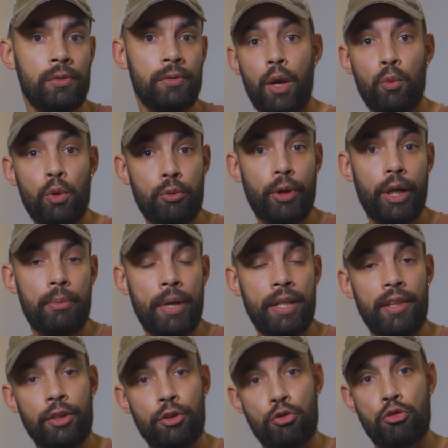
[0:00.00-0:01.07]
I would
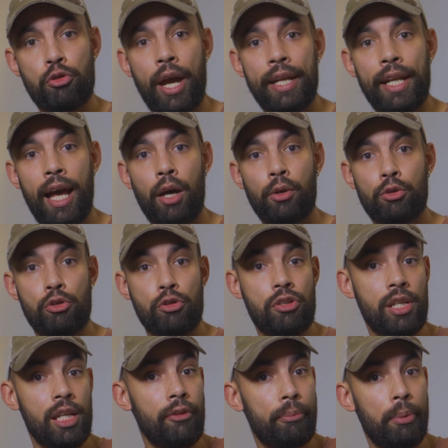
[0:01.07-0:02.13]
recommend that you try it out to
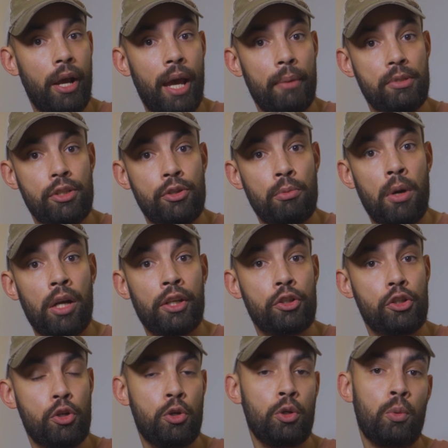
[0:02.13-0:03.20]
see if perhaps
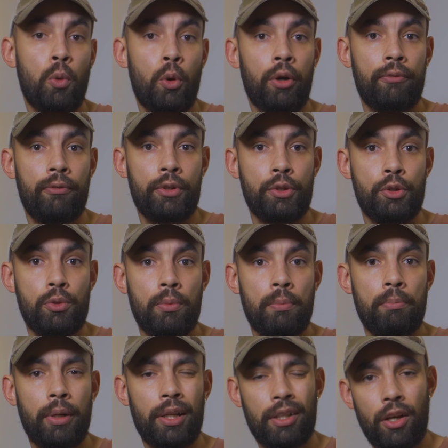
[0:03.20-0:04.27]
mnemonics could work for you.
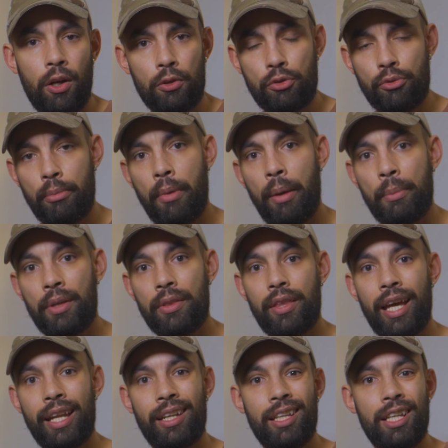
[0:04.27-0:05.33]
But also remember
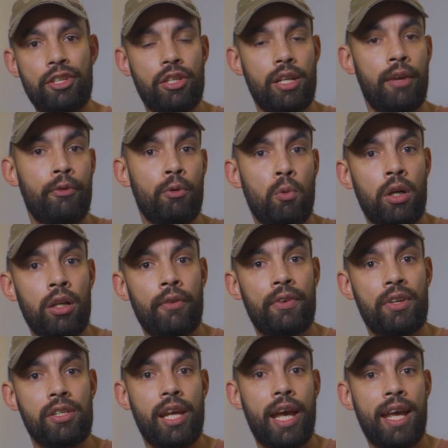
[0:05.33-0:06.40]
that each and every one of
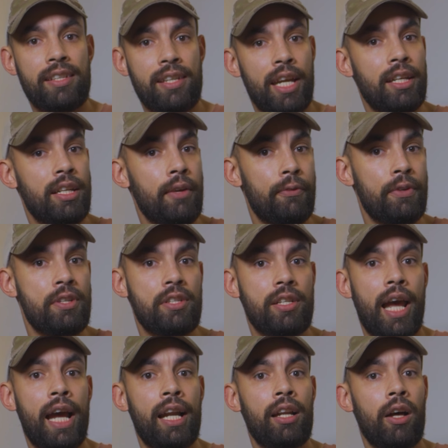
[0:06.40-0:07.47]
us has a different
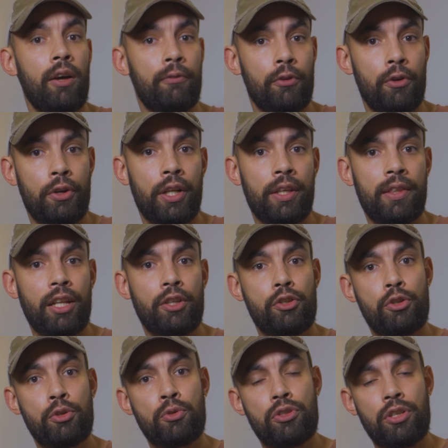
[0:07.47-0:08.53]
style of learning that
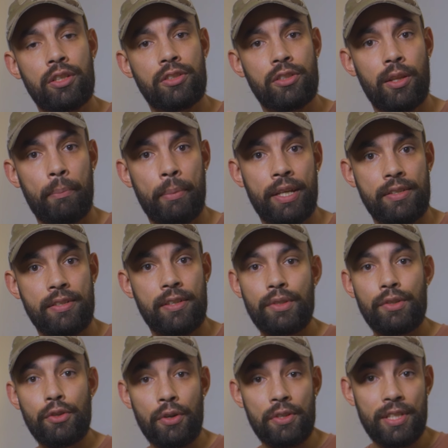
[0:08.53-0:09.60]
suits us the best.
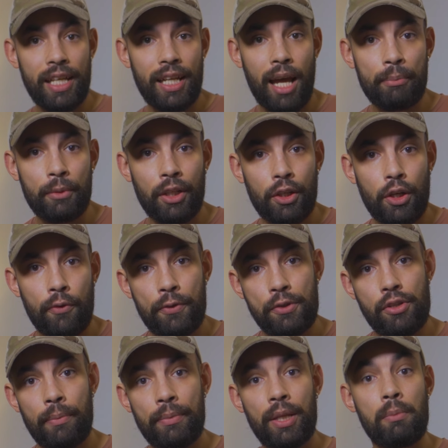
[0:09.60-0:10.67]
So instead, I'm gonna go for
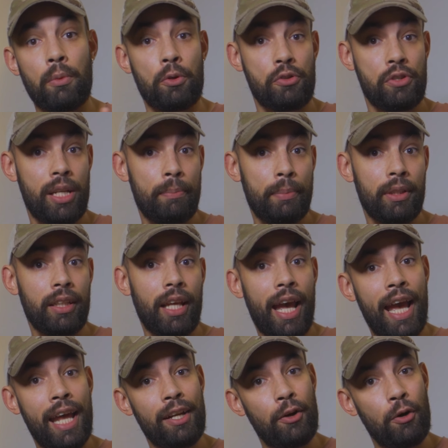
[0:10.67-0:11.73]
something more simple
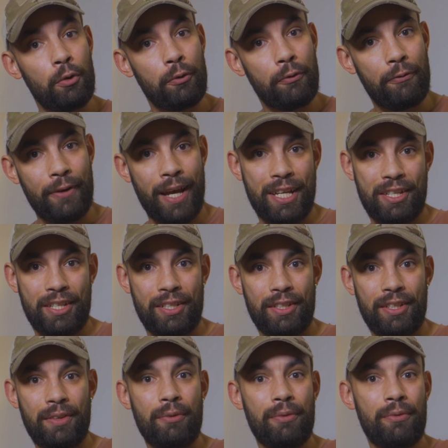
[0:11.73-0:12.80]
and old-fashioned.